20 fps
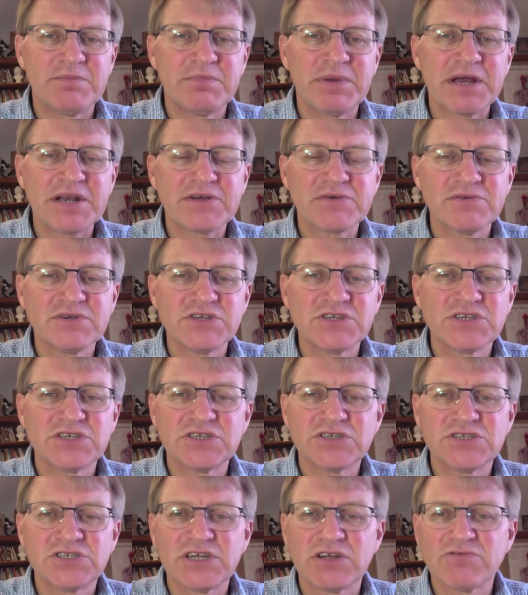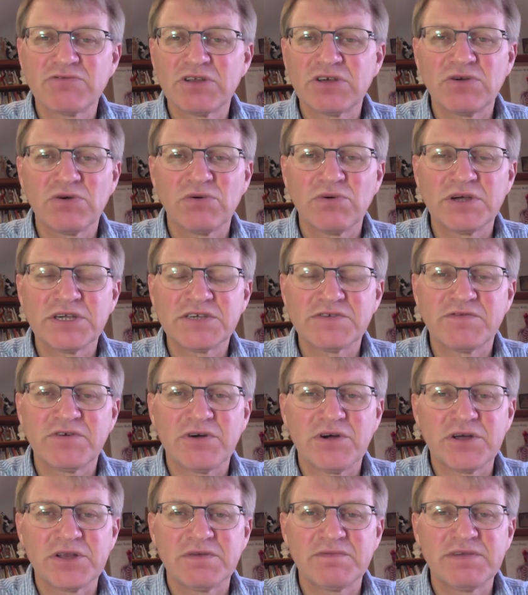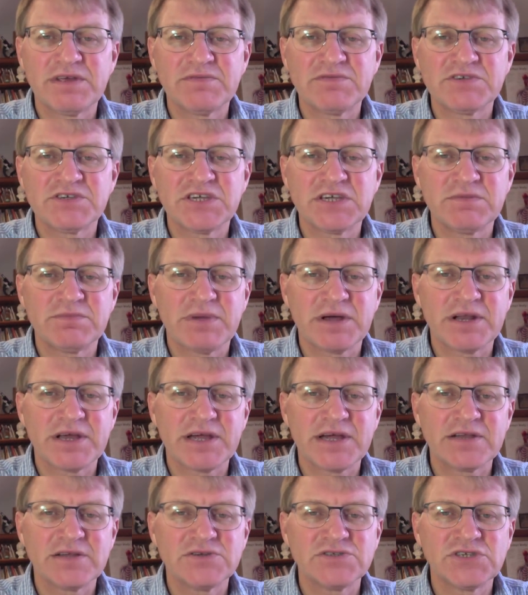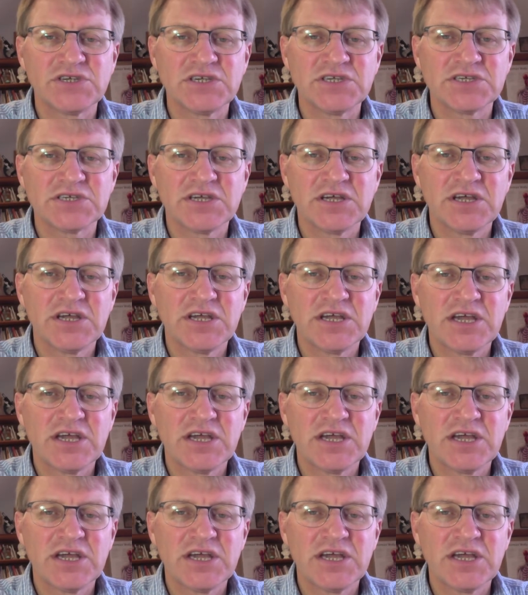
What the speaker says: Butter is generally always fine. I've never seen butter allergies.